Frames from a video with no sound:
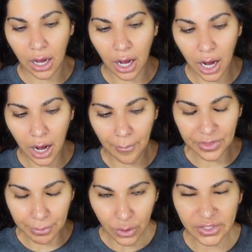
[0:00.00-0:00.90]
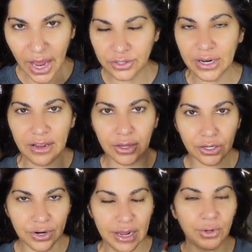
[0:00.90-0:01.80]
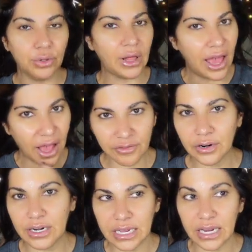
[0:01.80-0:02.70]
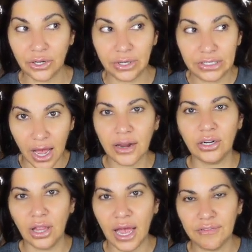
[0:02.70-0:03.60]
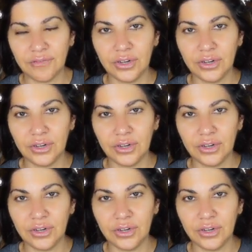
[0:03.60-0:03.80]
The most hydrating cream you will ever need in your entire life.